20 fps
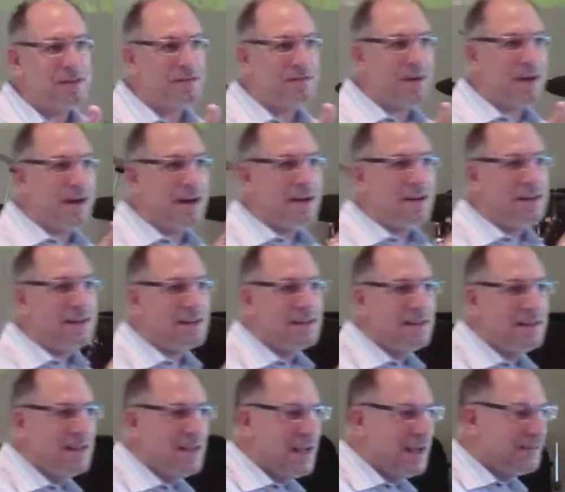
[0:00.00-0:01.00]
of God,
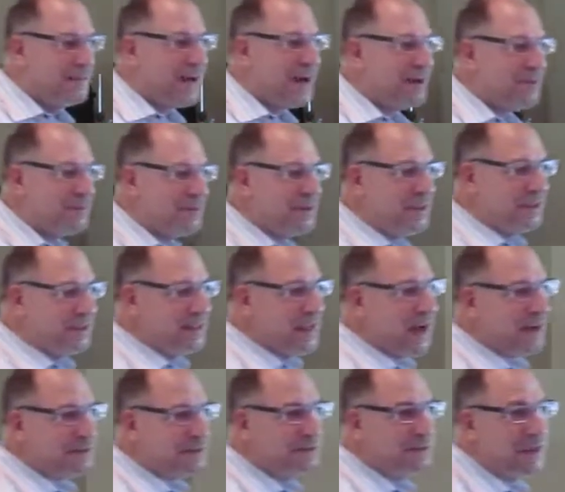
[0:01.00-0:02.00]
if God really
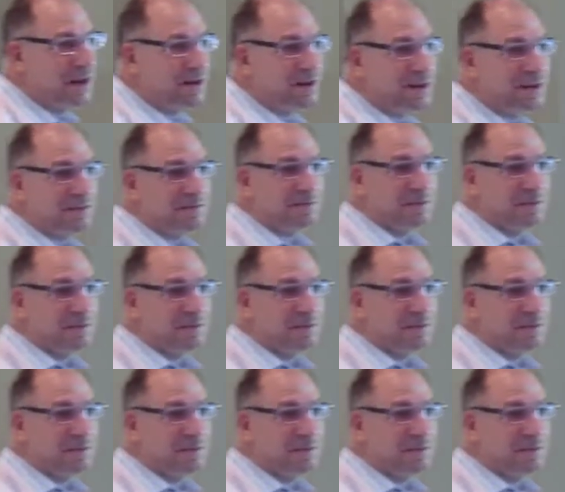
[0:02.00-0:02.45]
knocked you down on the